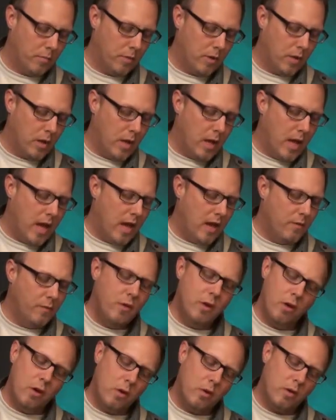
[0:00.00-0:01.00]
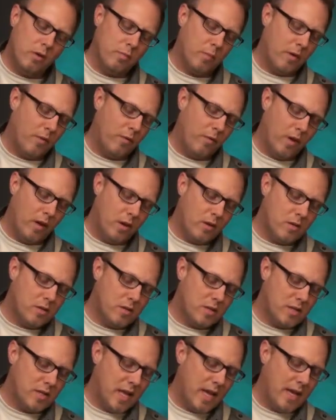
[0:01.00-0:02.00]
And if you notice, my fingers
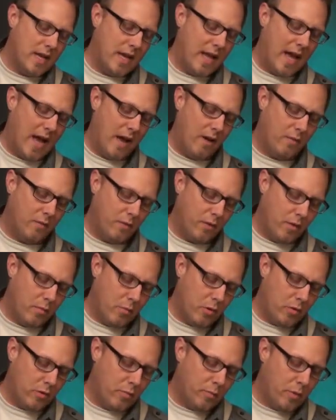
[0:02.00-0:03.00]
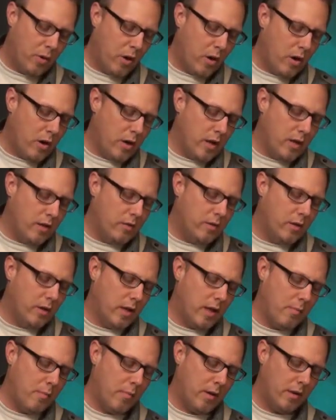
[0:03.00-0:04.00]
stay down for the most part until
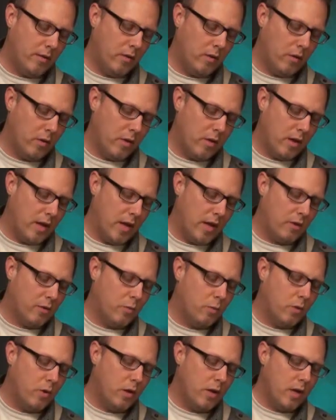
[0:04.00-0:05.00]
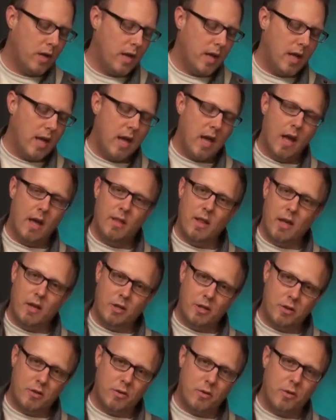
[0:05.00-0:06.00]
I'm about to go to the next one, and that
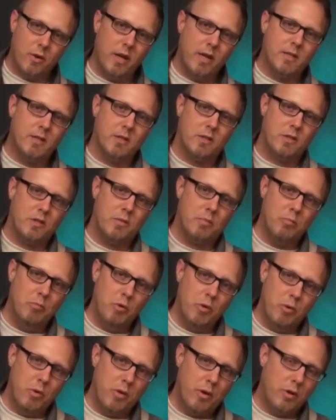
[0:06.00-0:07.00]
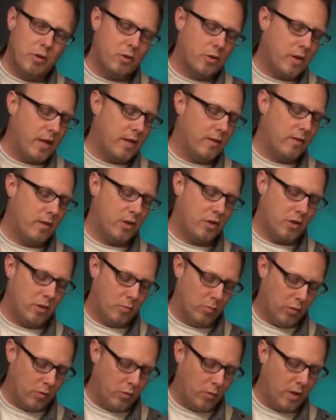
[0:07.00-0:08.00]
just creates a smoother
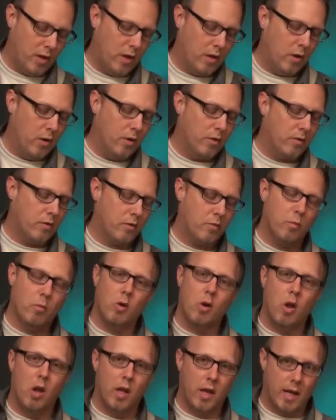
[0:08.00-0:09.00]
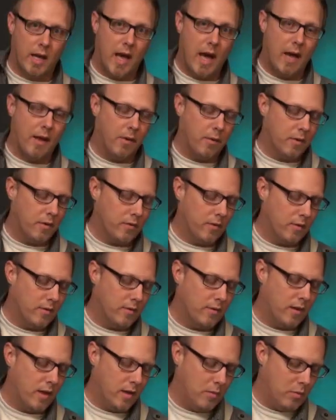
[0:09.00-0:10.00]
transition between notes. It's more legato, as they
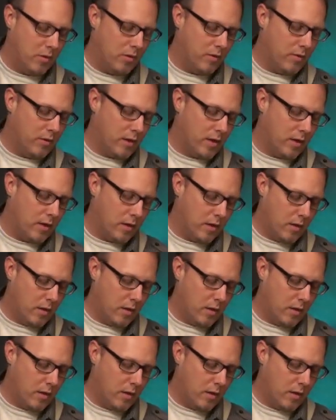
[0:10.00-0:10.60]
say in music.